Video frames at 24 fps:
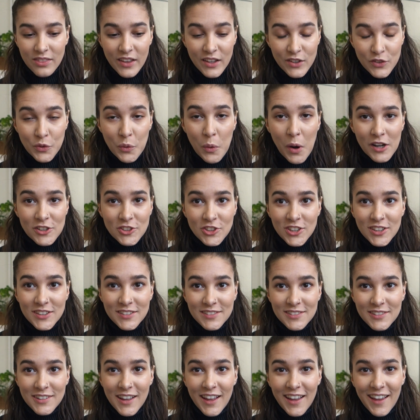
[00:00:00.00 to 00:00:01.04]
Thanks for watching,
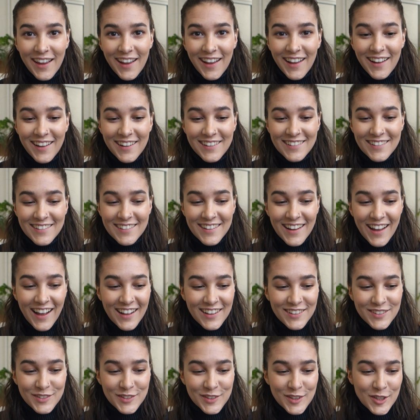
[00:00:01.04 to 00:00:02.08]
and
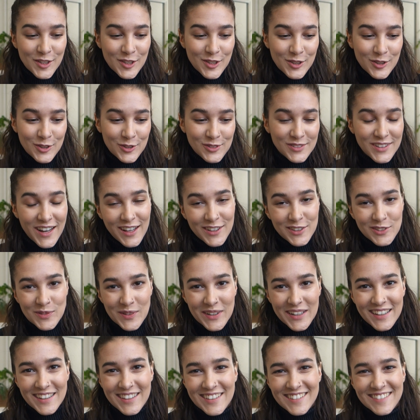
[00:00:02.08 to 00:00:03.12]
I'll see you next
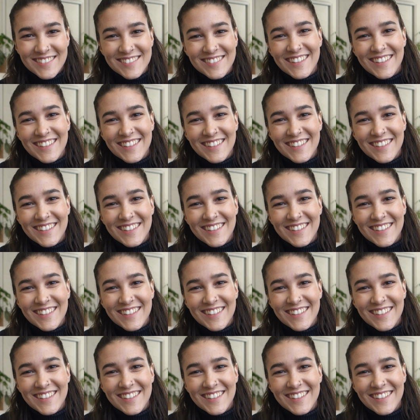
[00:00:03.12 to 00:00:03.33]
week.